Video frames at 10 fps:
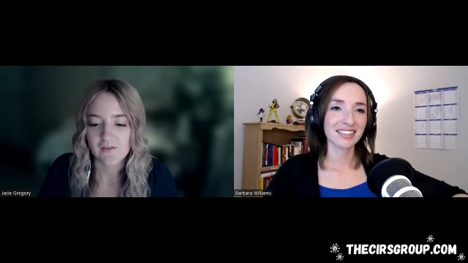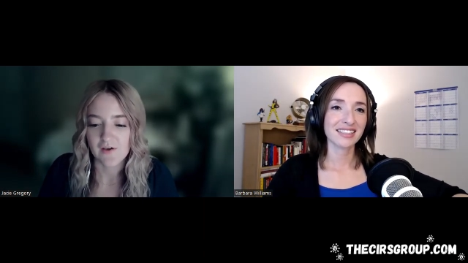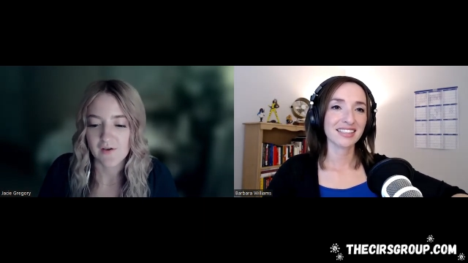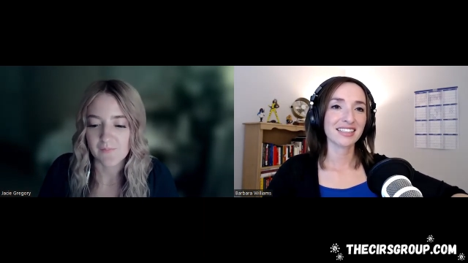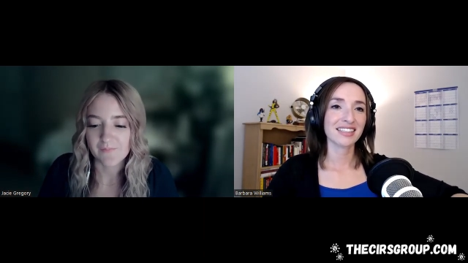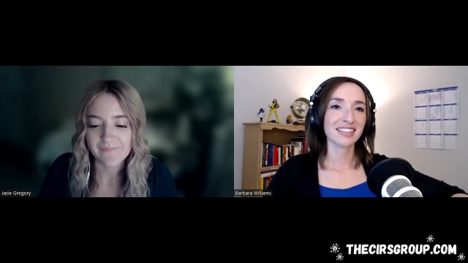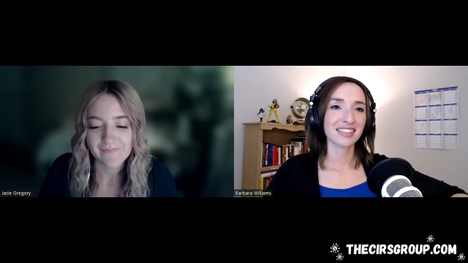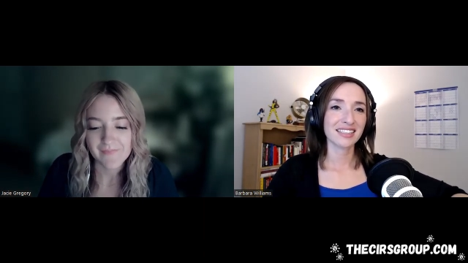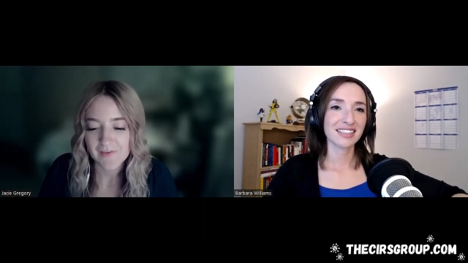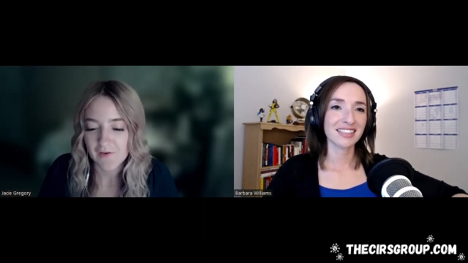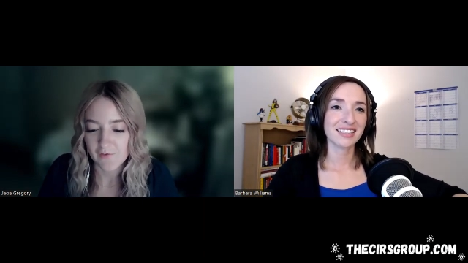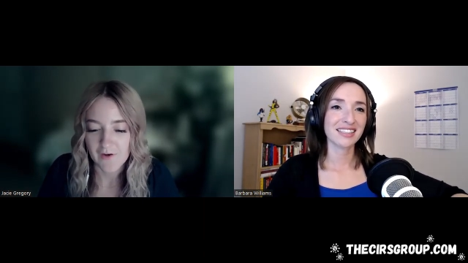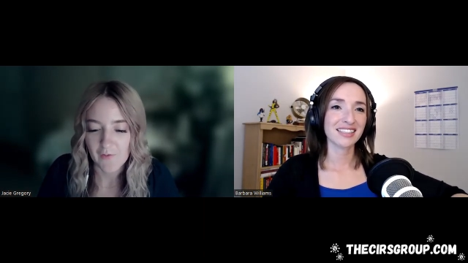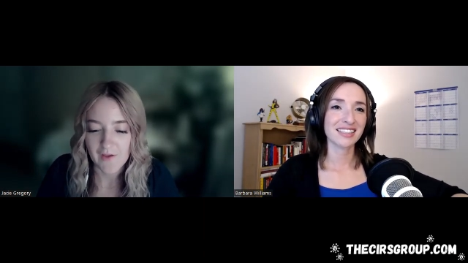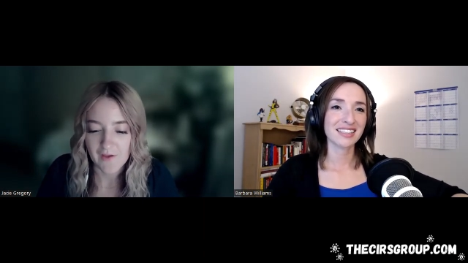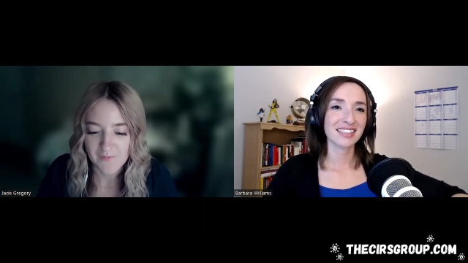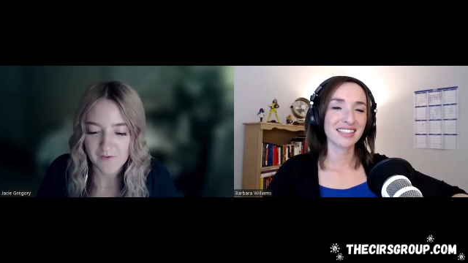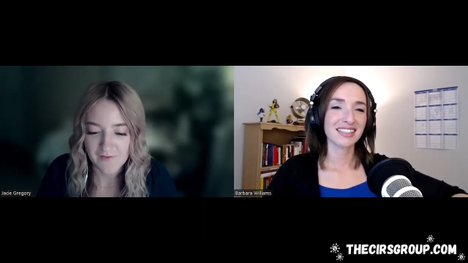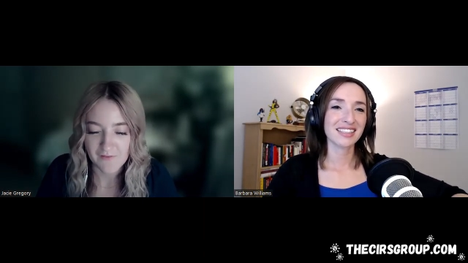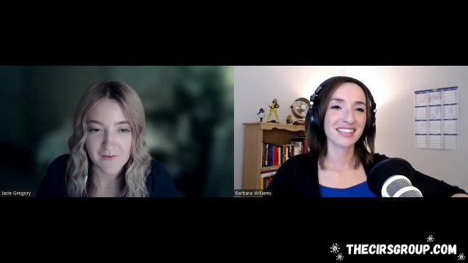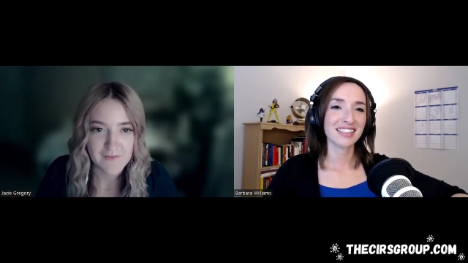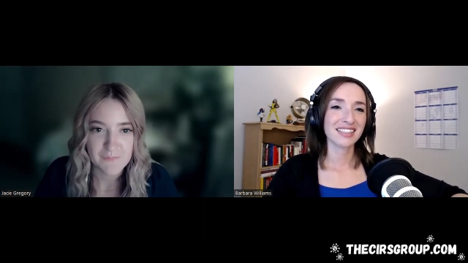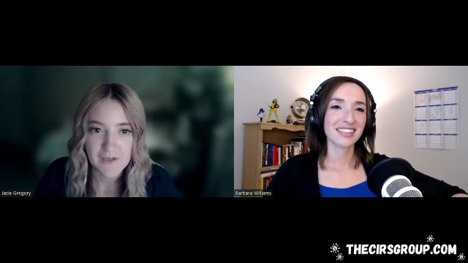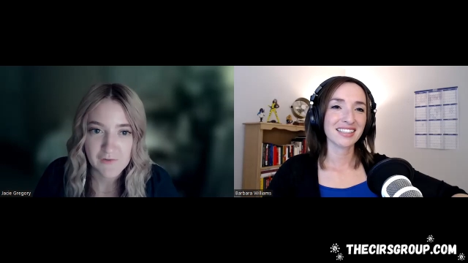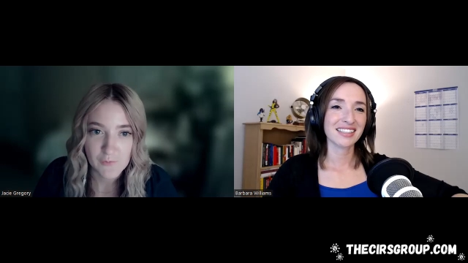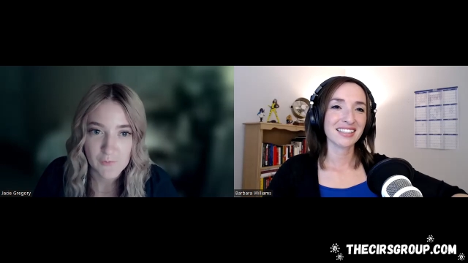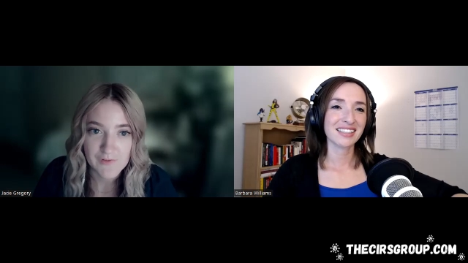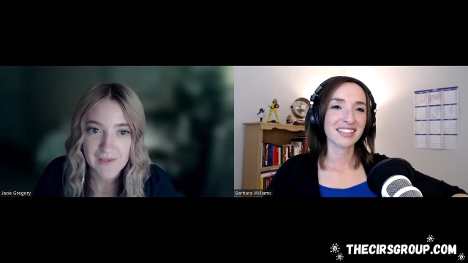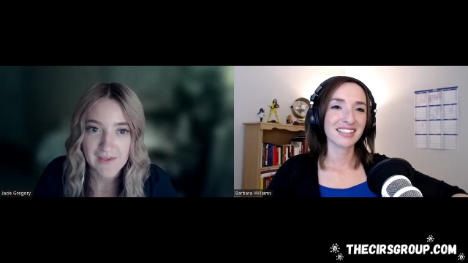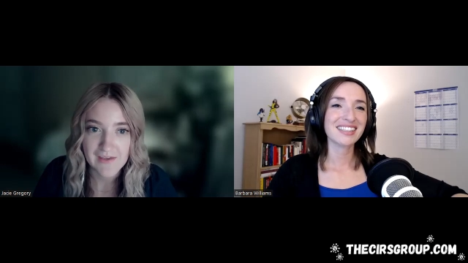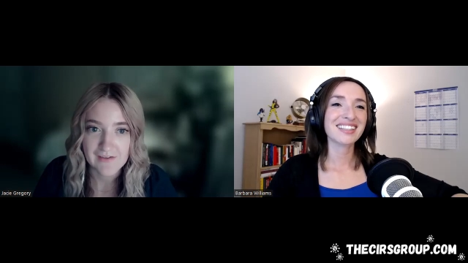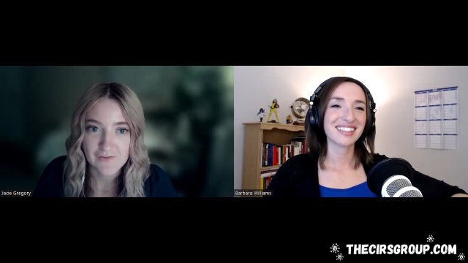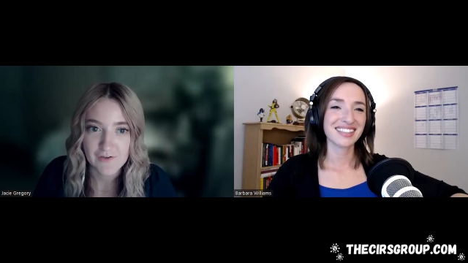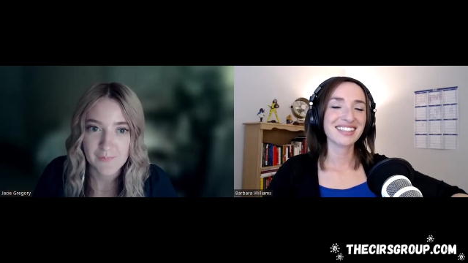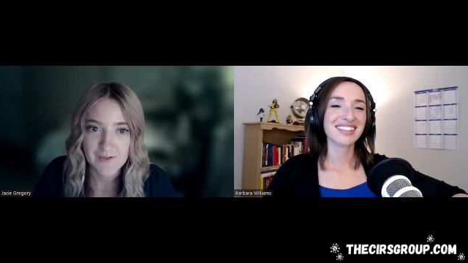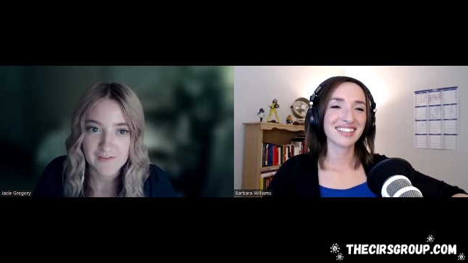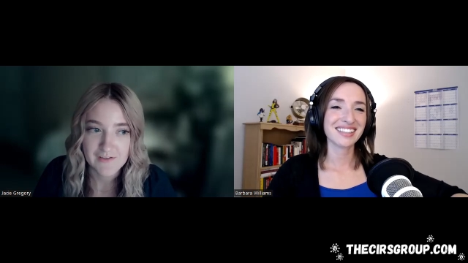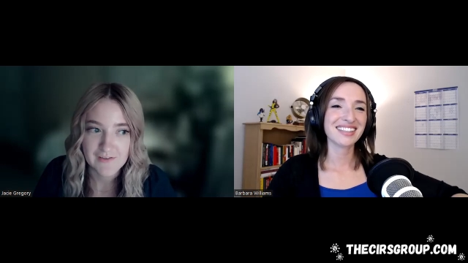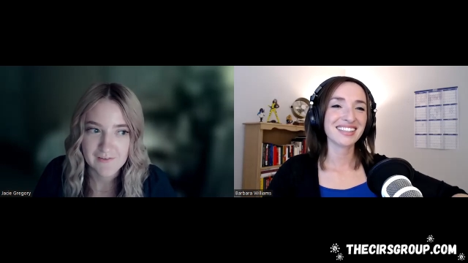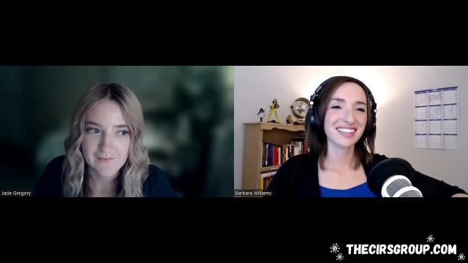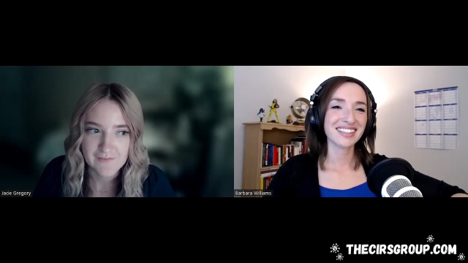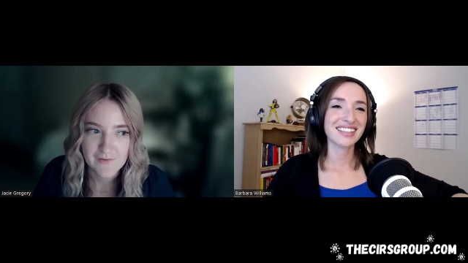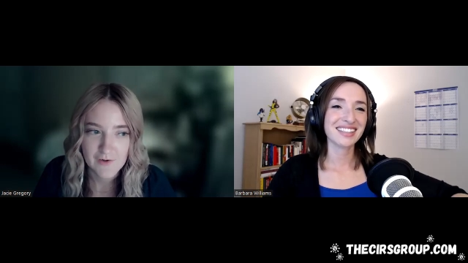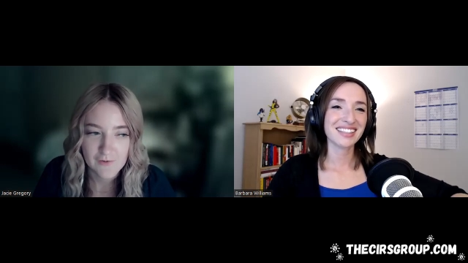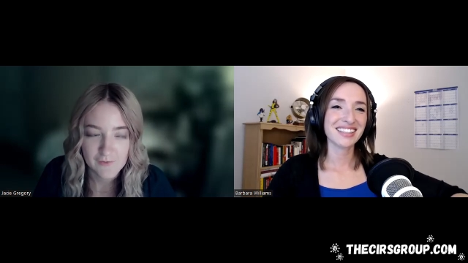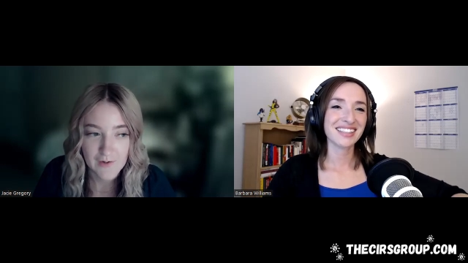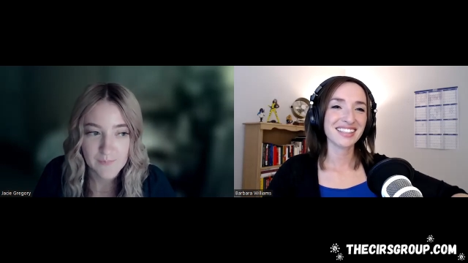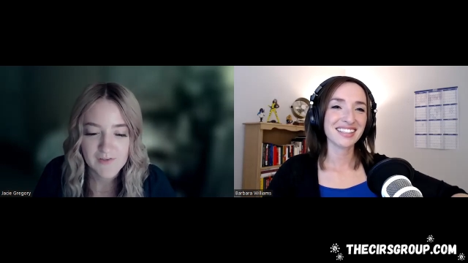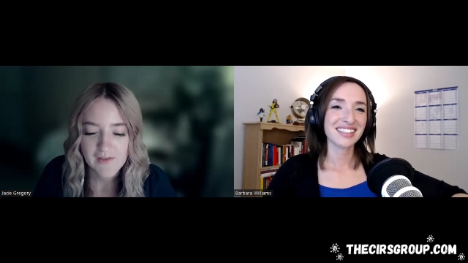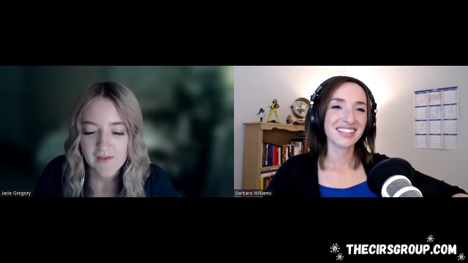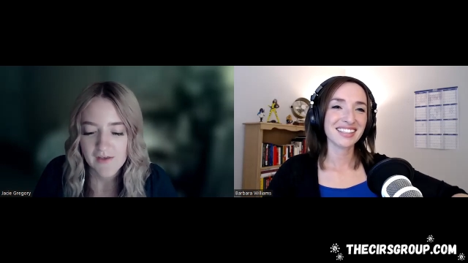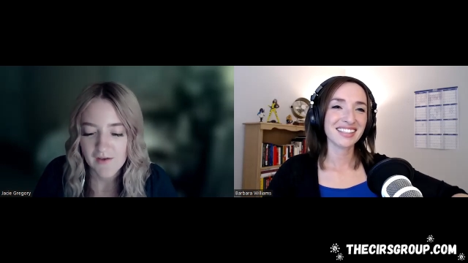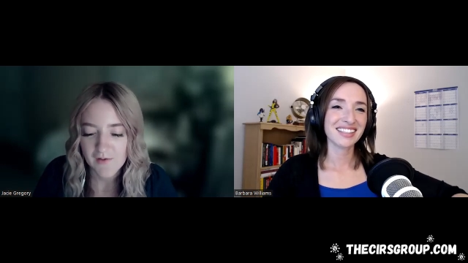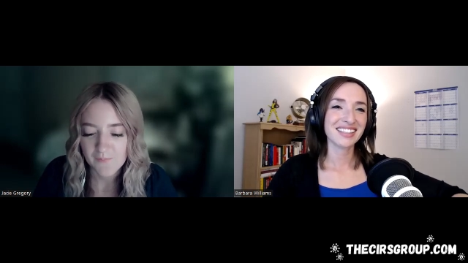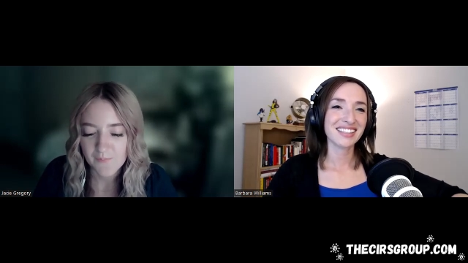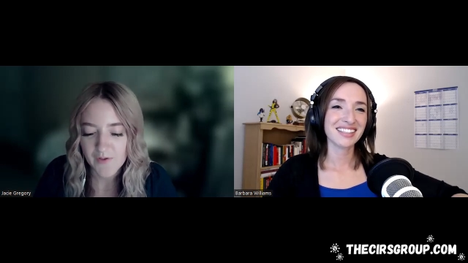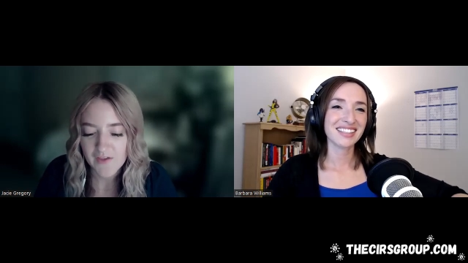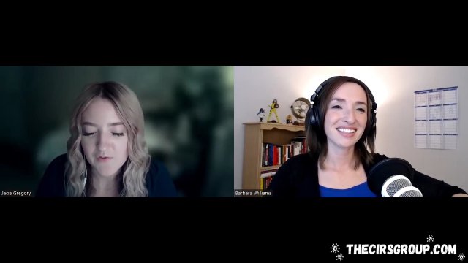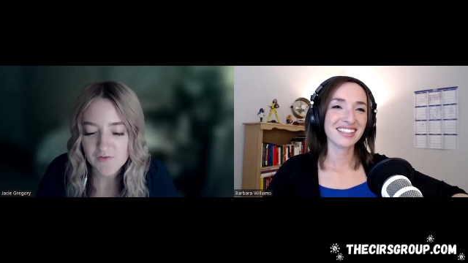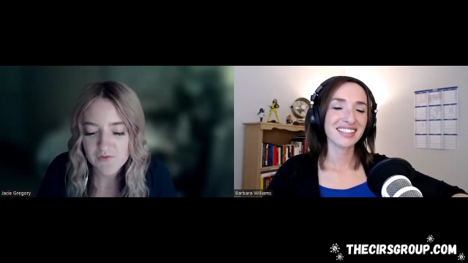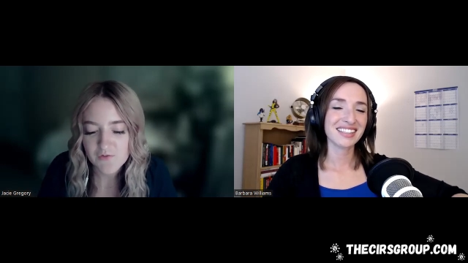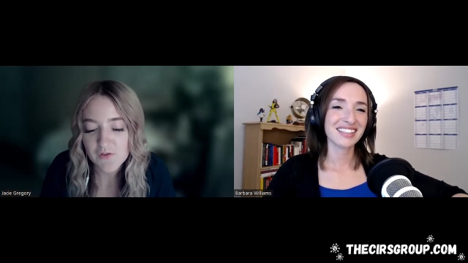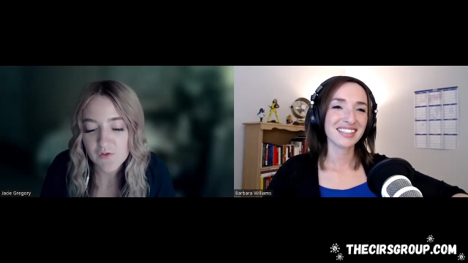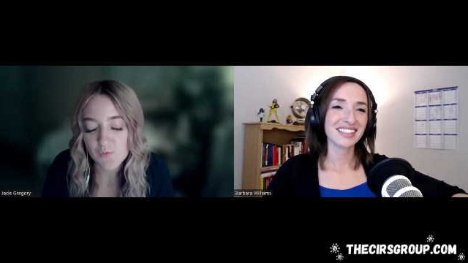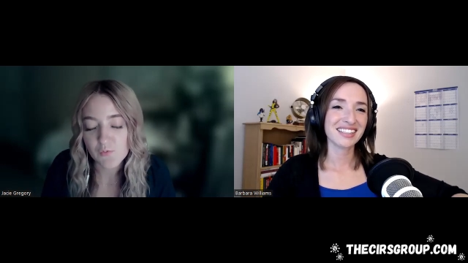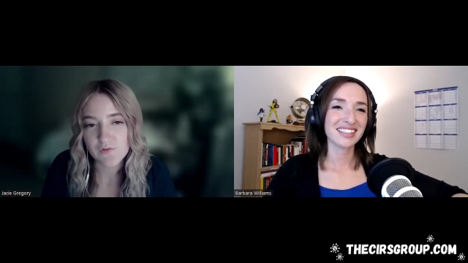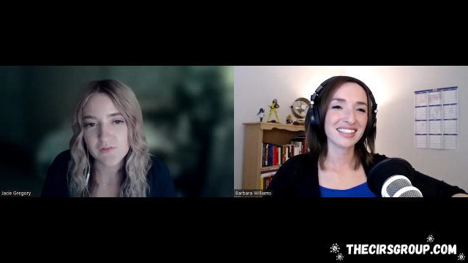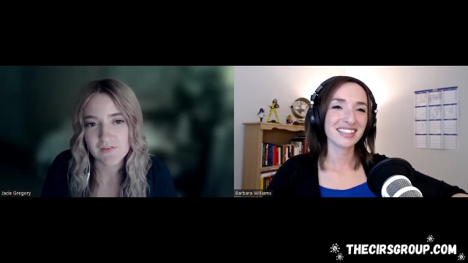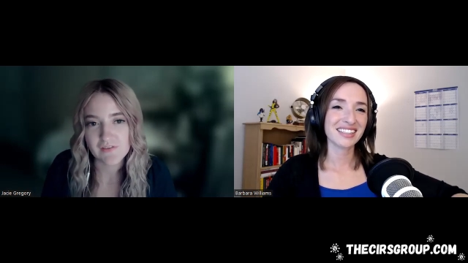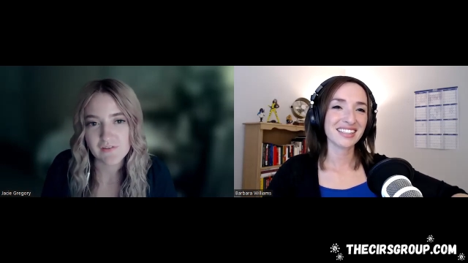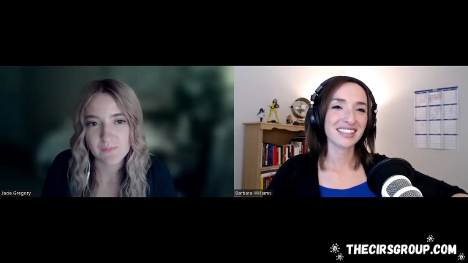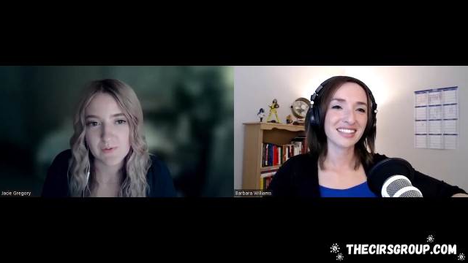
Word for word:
Speaker 1: um, you know, now I have my favorites, Ming Dooley and John Banta and Carl Grimes. Um, but it was just really cool to see these